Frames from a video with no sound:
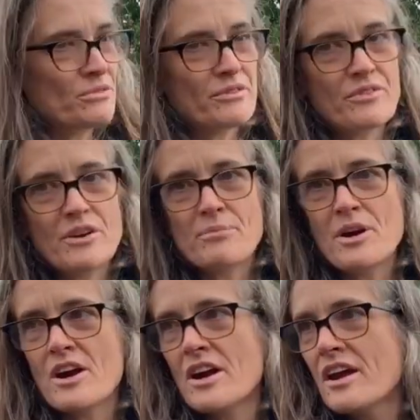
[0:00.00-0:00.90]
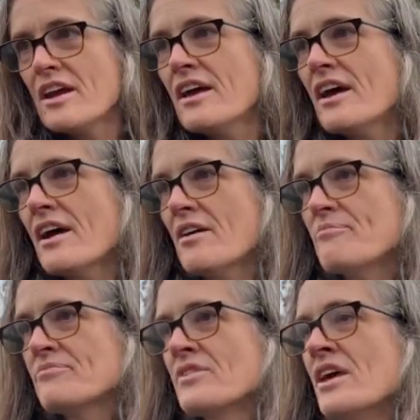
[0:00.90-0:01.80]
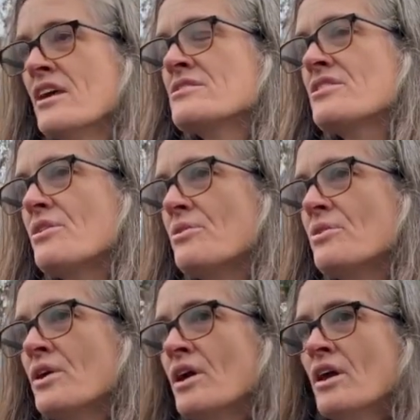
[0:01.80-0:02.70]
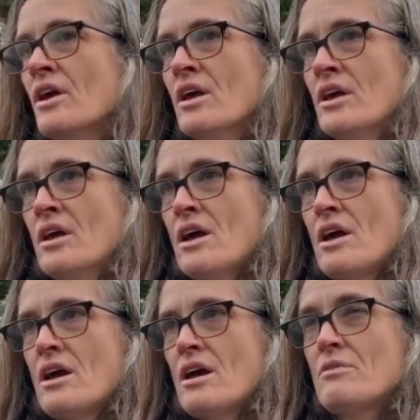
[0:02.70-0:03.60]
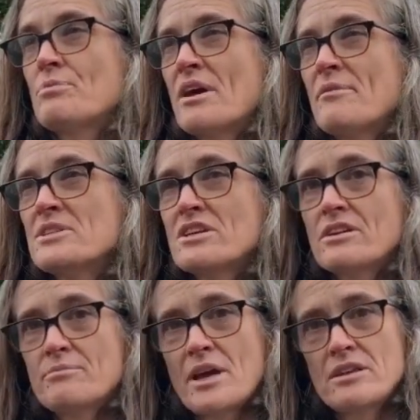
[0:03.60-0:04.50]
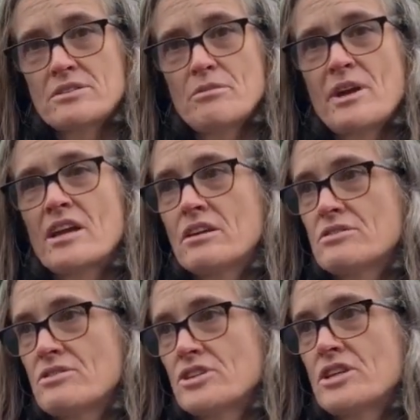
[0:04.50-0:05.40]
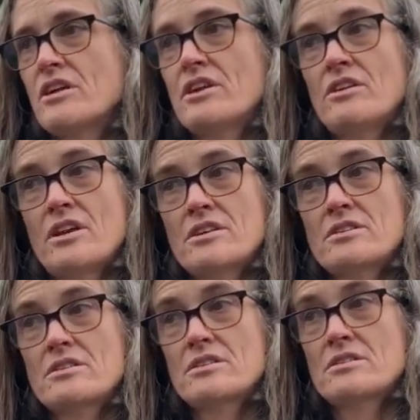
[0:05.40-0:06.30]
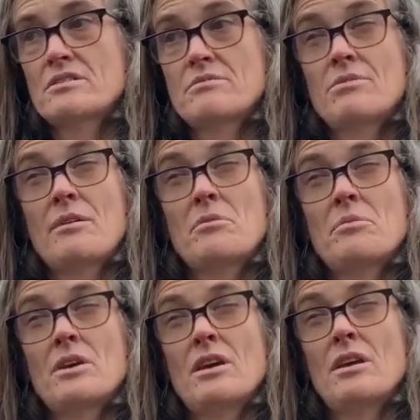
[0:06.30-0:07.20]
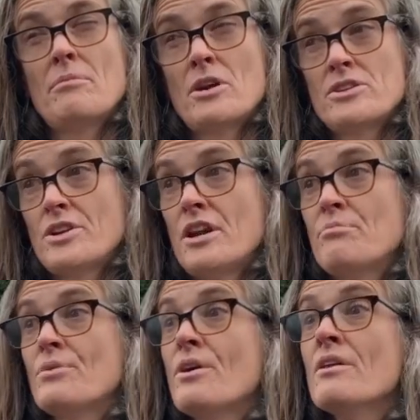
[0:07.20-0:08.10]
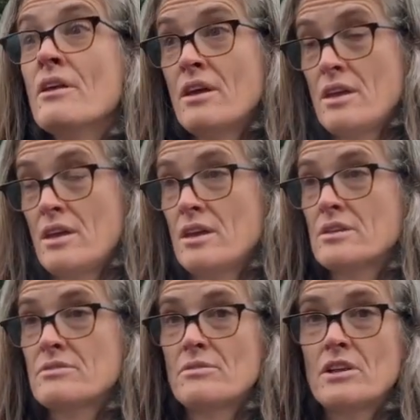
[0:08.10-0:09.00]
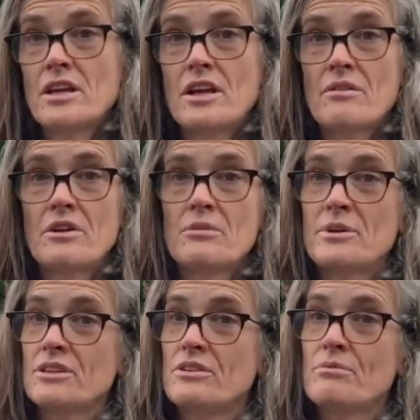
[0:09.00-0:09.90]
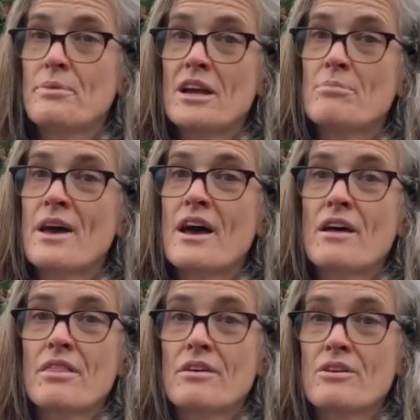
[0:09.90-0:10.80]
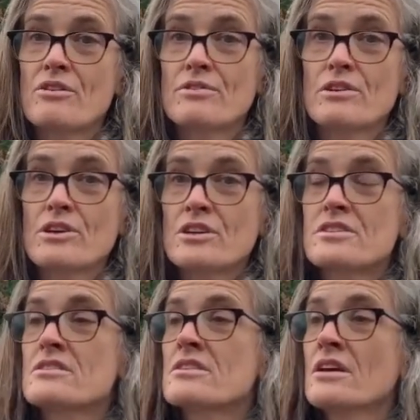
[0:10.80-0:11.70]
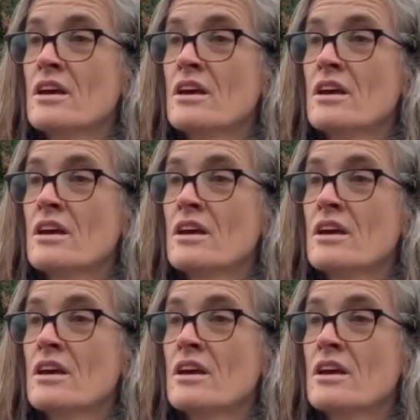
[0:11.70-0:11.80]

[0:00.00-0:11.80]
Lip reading: riverfront park. We'll probably start back into construction out here next, probably March or April is what we're looking at. We're going to build a new bike path, overlooks,